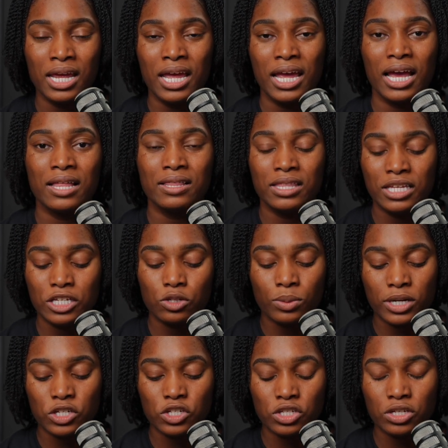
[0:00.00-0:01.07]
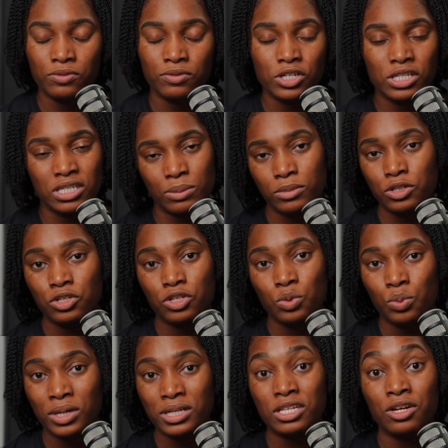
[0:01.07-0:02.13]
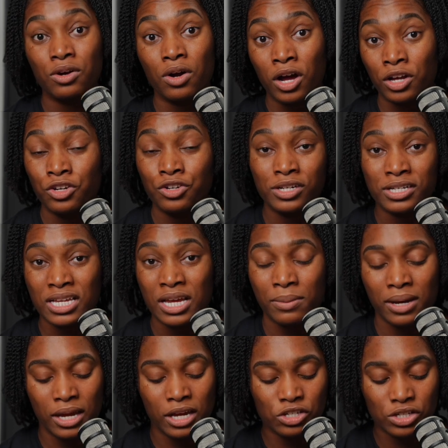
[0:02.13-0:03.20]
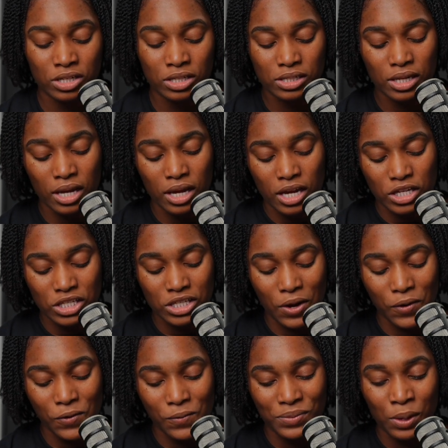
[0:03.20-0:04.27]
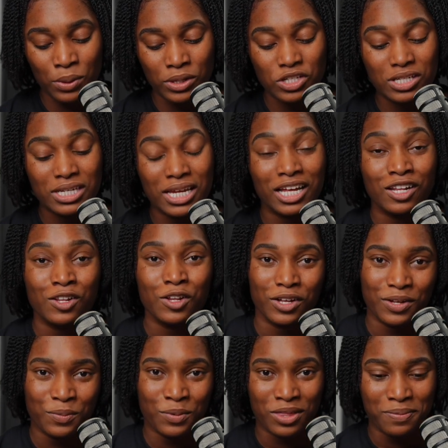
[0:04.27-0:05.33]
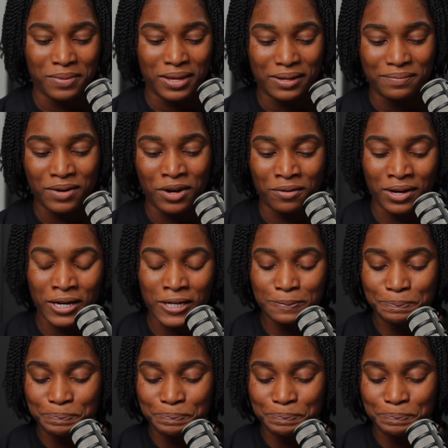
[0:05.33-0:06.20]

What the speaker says: And these questions are very similar to the ones that are on your examinations. So I want you to take a look with me, all right?